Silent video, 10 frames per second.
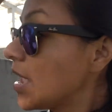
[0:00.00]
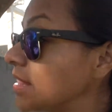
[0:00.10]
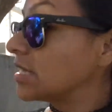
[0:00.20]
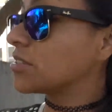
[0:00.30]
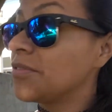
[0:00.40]

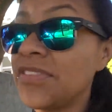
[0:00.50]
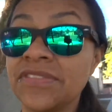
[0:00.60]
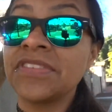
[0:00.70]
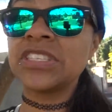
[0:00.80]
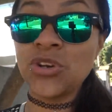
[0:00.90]
and that's gonna be
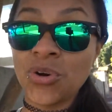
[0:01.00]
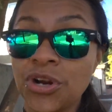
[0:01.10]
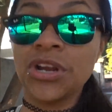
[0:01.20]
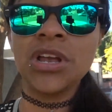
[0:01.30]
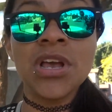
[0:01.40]
in
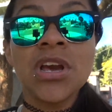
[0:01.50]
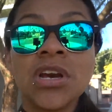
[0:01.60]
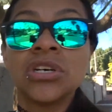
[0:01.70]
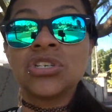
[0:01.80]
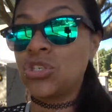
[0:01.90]
Ventura.
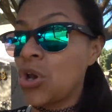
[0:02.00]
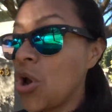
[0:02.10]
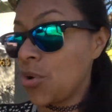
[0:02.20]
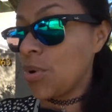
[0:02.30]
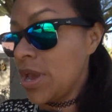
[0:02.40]

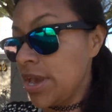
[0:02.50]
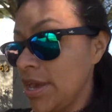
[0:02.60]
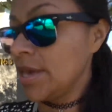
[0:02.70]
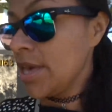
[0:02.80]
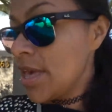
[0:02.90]
So
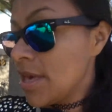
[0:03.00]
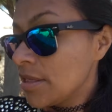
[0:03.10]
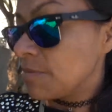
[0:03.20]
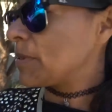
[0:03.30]
the